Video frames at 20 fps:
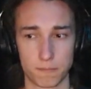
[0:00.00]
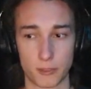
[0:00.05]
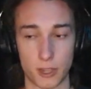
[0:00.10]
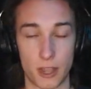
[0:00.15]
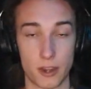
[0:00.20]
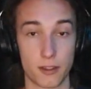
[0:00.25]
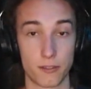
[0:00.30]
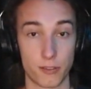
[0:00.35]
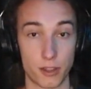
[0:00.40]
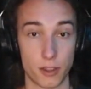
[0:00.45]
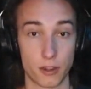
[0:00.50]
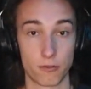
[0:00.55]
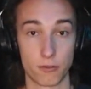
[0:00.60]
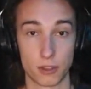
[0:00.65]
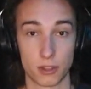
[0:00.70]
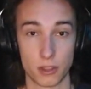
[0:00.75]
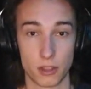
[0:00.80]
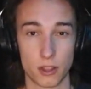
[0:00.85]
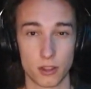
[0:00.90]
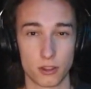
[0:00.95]
kind of in
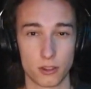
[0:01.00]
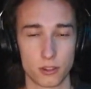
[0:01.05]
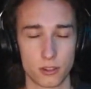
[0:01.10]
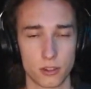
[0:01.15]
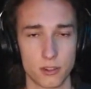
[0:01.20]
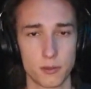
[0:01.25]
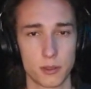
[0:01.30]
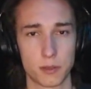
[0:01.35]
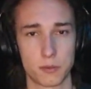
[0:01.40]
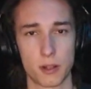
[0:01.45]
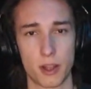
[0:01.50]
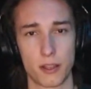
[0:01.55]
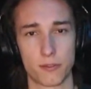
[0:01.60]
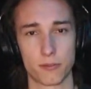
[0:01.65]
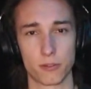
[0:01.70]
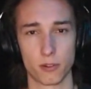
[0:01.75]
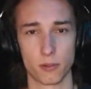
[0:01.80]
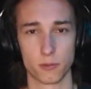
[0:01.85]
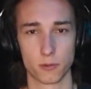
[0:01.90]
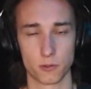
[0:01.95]
with the other streaming
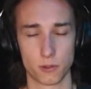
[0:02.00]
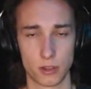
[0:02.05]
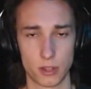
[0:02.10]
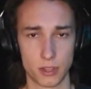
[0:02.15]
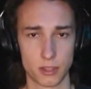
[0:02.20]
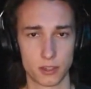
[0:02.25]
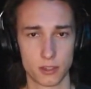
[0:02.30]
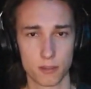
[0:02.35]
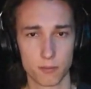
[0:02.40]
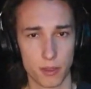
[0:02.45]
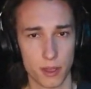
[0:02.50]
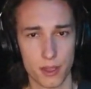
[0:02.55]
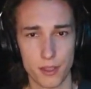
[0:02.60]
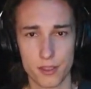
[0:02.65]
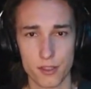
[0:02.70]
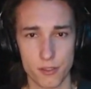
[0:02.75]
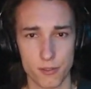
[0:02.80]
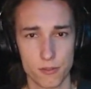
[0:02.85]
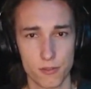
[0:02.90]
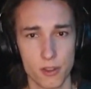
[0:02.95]
platforms where they still pay
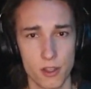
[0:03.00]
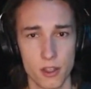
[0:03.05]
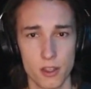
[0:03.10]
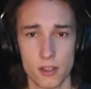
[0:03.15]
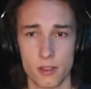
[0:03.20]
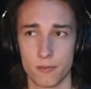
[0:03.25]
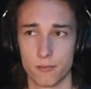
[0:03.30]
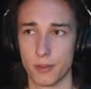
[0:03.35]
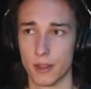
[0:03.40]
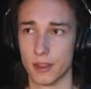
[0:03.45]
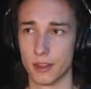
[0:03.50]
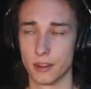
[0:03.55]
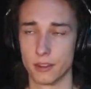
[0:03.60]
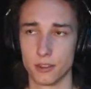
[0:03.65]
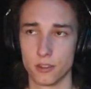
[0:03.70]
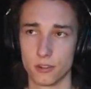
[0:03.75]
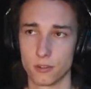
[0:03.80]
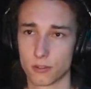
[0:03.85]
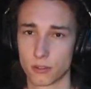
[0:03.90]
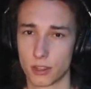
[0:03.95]
you, but
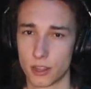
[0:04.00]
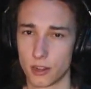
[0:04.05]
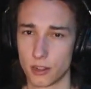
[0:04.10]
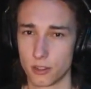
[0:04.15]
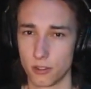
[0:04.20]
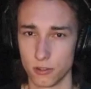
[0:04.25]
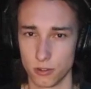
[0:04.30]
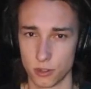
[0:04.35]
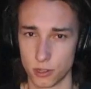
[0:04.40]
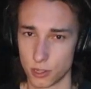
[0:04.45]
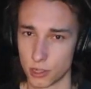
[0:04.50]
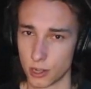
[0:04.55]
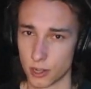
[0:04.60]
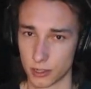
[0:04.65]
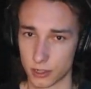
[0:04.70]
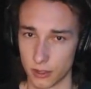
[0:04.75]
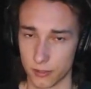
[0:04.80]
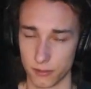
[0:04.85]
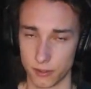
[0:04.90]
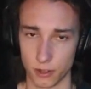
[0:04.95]
you don't get a huge
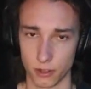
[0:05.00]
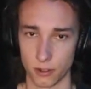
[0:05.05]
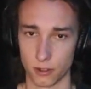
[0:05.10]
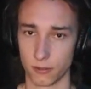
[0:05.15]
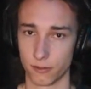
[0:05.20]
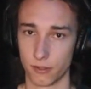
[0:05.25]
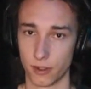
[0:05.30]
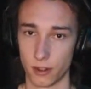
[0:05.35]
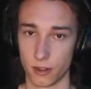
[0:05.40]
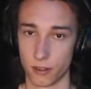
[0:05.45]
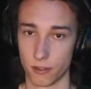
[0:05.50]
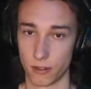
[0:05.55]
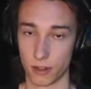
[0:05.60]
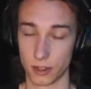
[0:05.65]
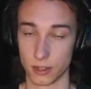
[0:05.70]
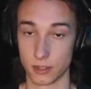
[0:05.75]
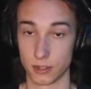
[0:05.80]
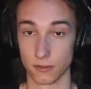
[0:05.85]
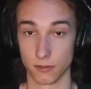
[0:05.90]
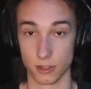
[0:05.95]
chunk if you're a
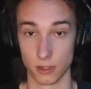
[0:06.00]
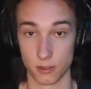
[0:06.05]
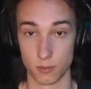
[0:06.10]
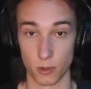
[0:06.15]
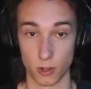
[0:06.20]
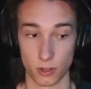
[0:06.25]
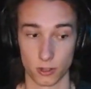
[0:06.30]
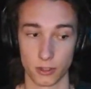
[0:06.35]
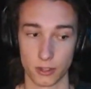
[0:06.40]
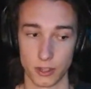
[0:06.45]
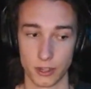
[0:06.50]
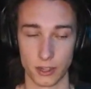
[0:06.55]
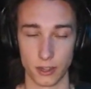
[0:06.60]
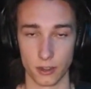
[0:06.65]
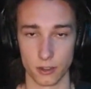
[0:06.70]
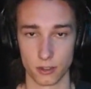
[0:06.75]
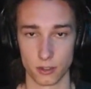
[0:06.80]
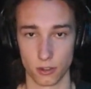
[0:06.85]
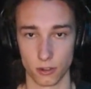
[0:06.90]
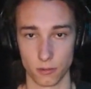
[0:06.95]
relatively small creator.
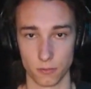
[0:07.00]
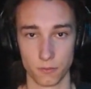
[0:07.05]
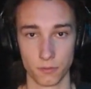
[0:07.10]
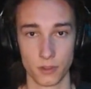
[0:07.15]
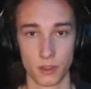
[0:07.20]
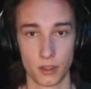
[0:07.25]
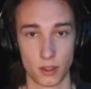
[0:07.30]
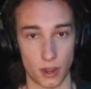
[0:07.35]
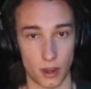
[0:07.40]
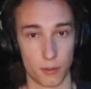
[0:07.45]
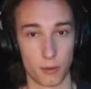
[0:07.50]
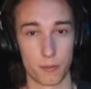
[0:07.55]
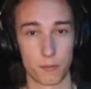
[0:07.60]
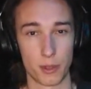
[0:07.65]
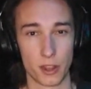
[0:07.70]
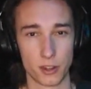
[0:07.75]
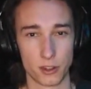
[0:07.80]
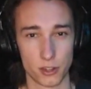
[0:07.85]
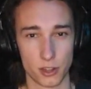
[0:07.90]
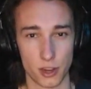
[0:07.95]
So I'm on
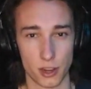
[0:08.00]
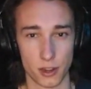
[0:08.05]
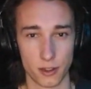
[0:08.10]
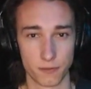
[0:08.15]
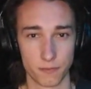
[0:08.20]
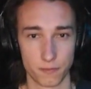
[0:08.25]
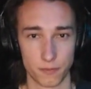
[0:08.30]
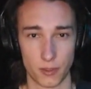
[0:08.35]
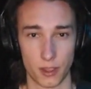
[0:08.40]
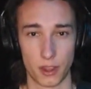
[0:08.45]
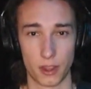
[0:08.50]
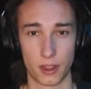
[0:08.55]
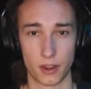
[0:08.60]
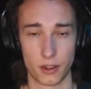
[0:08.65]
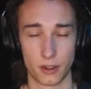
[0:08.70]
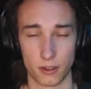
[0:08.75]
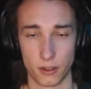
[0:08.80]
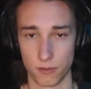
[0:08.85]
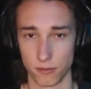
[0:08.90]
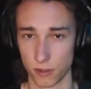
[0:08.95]
Patreon,
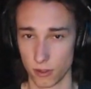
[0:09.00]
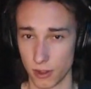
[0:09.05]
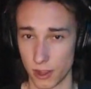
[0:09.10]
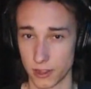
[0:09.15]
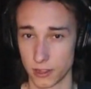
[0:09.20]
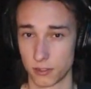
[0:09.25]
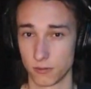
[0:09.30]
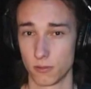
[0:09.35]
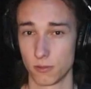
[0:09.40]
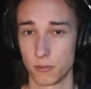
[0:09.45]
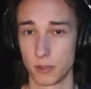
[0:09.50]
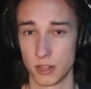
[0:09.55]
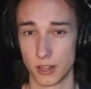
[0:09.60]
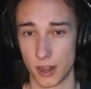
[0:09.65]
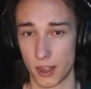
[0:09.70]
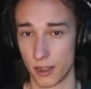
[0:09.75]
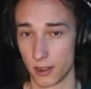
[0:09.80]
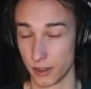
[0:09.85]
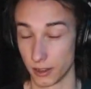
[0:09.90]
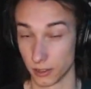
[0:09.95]
and the full lesson will be
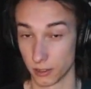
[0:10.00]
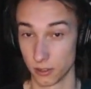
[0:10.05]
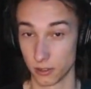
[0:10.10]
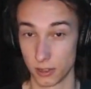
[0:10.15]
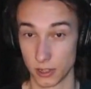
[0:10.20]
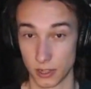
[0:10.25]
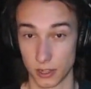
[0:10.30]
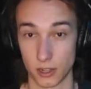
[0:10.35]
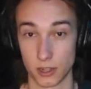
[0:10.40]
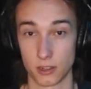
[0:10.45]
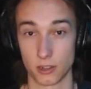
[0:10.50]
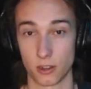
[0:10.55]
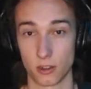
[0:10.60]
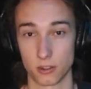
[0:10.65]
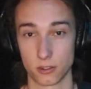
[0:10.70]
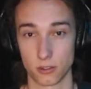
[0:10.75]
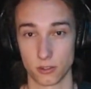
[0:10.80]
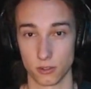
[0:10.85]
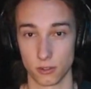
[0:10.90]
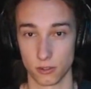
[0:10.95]
there, including the guitar
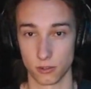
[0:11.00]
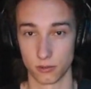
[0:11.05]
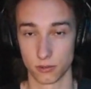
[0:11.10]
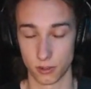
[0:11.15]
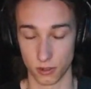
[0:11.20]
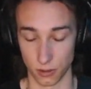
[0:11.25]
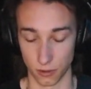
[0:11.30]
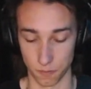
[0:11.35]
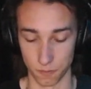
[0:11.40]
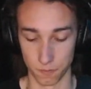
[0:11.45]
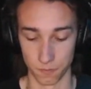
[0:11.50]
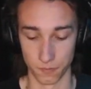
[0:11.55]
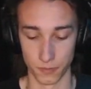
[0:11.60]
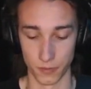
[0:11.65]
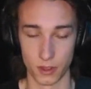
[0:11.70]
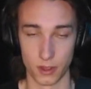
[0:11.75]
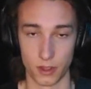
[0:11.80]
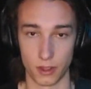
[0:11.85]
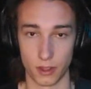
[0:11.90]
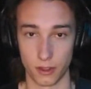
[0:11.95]
solo. So
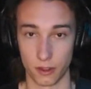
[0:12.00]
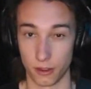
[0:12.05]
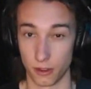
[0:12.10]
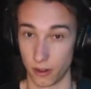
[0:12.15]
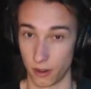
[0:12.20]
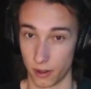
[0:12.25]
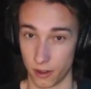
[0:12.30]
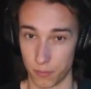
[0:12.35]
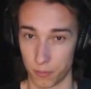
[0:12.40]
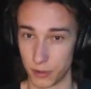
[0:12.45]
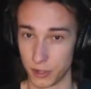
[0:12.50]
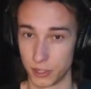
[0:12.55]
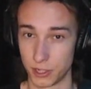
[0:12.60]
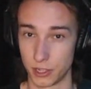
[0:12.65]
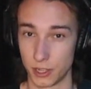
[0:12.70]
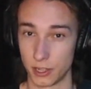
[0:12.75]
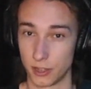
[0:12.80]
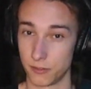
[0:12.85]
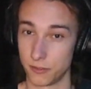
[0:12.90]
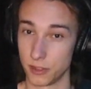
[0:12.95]
I'd
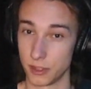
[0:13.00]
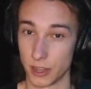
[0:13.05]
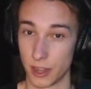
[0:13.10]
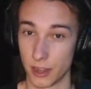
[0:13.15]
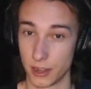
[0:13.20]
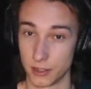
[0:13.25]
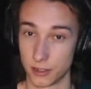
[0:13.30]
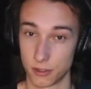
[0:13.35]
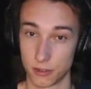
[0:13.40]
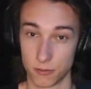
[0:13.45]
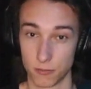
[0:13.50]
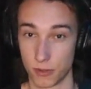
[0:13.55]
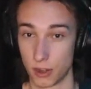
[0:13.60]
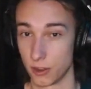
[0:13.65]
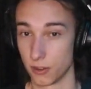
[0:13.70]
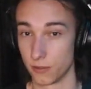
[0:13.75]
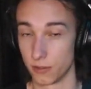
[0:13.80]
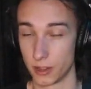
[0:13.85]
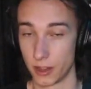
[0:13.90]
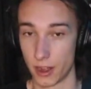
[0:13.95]
appreciate if you guys went
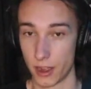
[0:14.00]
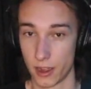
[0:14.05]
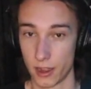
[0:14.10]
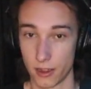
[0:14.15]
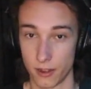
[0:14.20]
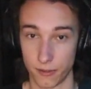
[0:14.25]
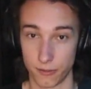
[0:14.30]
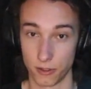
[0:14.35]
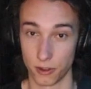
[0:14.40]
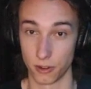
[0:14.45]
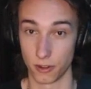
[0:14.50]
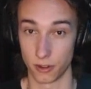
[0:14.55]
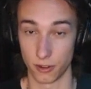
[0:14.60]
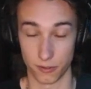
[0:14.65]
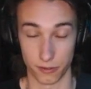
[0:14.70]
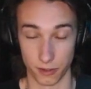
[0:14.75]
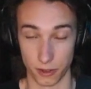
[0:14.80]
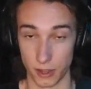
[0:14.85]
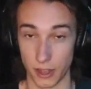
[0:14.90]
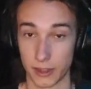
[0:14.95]
over there. If
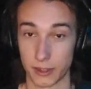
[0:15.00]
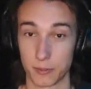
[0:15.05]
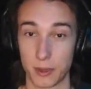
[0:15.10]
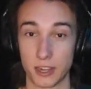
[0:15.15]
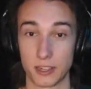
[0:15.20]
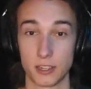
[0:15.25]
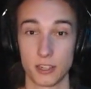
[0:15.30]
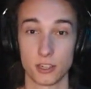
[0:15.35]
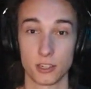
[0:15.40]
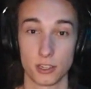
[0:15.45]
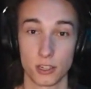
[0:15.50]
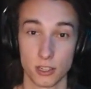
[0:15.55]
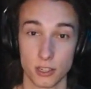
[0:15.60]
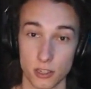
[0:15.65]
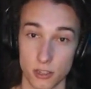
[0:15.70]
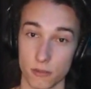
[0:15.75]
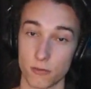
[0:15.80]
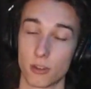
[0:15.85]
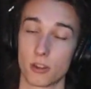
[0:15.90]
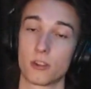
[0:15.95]
you like my teaching
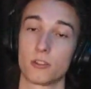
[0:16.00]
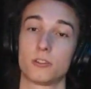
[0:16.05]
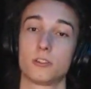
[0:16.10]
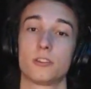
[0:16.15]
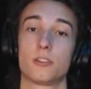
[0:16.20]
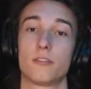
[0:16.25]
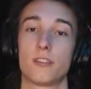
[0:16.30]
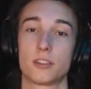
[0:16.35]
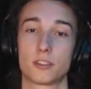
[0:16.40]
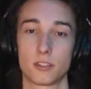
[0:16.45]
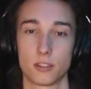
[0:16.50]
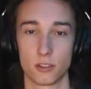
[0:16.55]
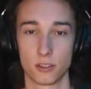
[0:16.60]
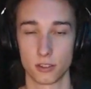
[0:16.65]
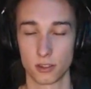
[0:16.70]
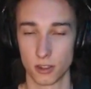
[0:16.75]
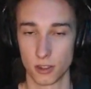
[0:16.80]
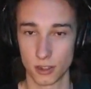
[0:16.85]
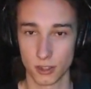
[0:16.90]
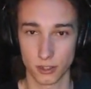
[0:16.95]
and you want to learn the rest of the
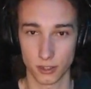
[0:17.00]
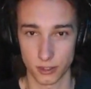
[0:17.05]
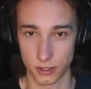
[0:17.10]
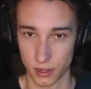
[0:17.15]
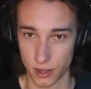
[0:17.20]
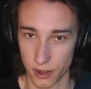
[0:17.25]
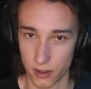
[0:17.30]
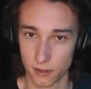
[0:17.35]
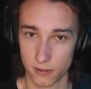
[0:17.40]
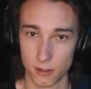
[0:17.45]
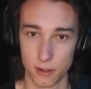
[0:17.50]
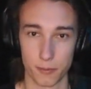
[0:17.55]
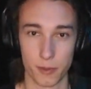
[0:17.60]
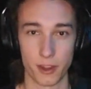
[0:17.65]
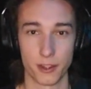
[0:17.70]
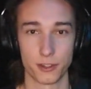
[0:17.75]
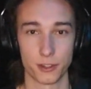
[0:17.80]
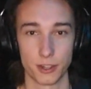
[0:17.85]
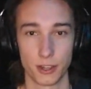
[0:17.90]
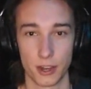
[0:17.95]
song, just head over to
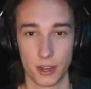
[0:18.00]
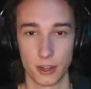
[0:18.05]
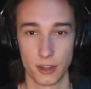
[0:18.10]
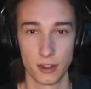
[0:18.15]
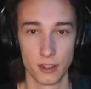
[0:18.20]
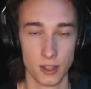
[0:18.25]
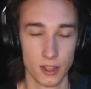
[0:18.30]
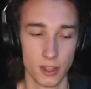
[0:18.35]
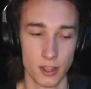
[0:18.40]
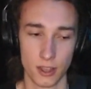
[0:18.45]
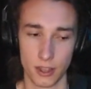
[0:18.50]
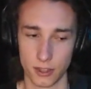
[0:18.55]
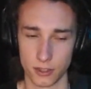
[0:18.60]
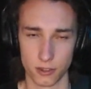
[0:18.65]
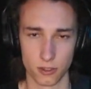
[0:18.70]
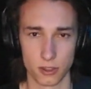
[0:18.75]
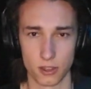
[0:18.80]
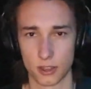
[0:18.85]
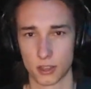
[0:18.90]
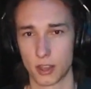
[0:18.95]
Patreon. It's
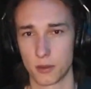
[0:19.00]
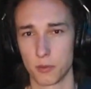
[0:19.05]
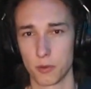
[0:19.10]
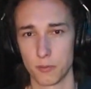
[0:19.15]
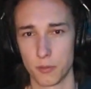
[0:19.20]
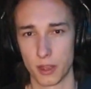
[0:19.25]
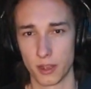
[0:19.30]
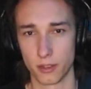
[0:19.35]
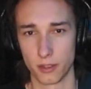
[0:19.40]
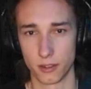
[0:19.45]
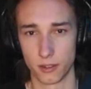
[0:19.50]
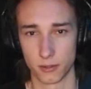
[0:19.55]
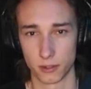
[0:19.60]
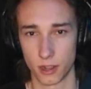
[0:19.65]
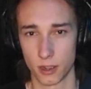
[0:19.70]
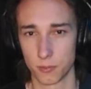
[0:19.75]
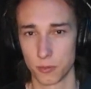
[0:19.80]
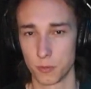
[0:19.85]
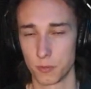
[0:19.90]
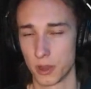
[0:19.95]
only a couple
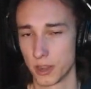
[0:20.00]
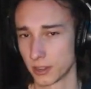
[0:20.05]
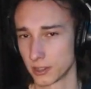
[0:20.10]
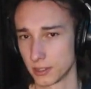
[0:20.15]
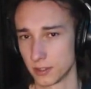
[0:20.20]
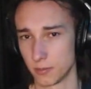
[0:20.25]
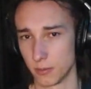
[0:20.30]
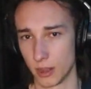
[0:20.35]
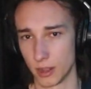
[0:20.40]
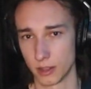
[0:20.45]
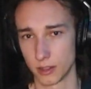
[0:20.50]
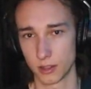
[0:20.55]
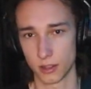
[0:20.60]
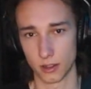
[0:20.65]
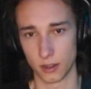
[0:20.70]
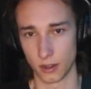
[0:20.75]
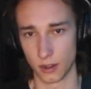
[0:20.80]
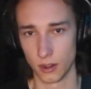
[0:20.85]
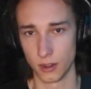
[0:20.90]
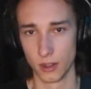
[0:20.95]
bucks a month,
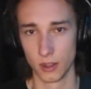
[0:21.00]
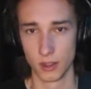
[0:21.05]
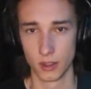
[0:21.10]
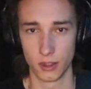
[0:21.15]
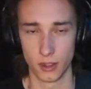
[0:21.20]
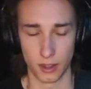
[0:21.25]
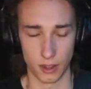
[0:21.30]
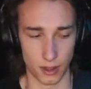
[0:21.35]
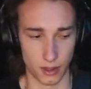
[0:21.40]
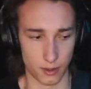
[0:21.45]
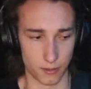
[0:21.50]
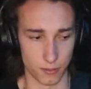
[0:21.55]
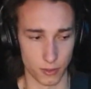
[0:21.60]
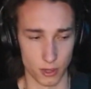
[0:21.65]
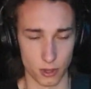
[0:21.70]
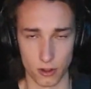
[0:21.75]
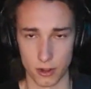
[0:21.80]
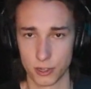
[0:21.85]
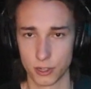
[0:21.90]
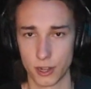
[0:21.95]
and
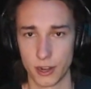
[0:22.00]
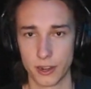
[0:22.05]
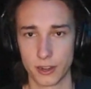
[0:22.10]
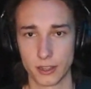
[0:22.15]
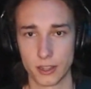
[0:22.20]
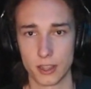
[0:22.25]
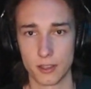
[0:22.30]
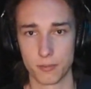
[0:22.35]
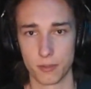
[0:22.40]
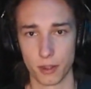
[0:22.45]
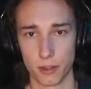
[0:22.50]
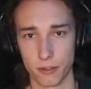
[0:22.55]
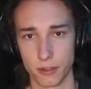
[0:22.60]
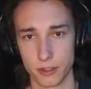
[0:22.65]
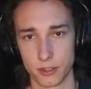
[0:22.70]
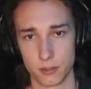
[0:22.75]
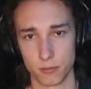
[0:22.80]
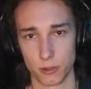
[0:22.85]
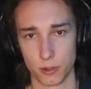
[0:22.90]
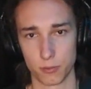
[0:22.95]
I try and keep it a
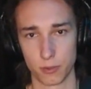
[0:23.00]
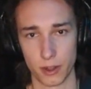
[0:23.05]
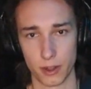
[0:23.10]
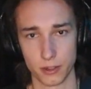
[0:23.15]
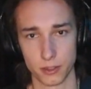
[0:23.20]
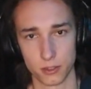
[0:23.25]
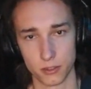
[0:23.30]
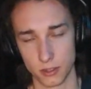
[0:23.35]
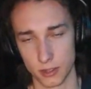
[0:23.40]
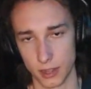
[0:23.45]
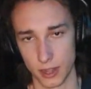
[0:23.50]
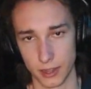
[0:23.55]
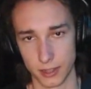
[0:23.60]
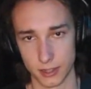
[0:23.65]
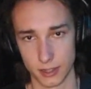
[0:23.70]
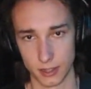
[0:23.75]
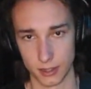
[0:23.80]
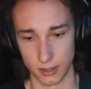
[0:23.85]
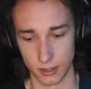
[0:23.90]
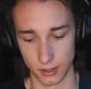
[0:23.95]
reasonable price so you guys
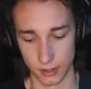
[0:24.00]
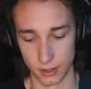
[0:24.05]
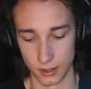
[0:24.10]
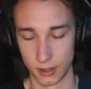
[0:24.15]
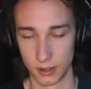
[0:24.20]
can